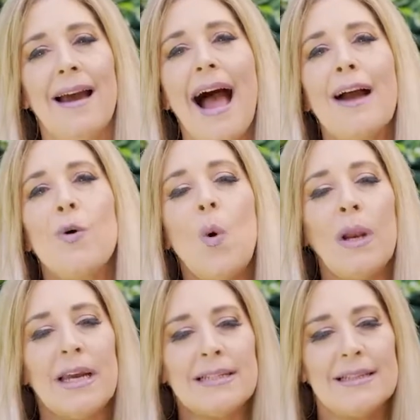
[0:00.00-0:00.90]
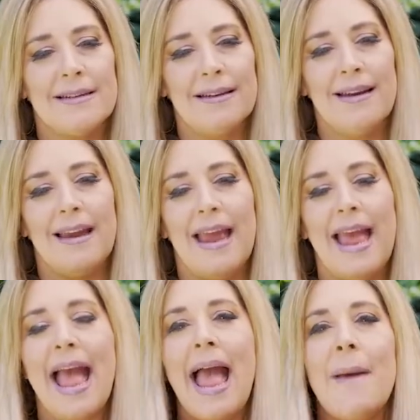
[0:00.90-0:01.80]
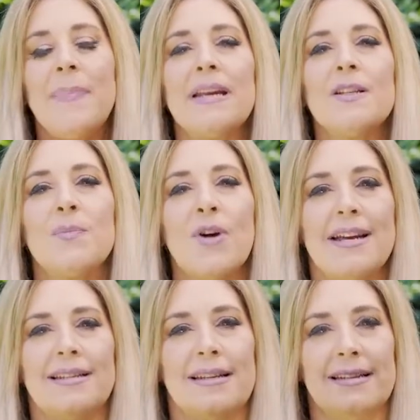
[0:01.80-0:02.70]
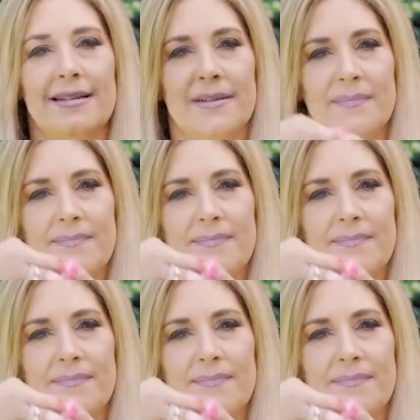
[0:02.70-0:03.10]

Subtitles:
I call it a happiness bracelet.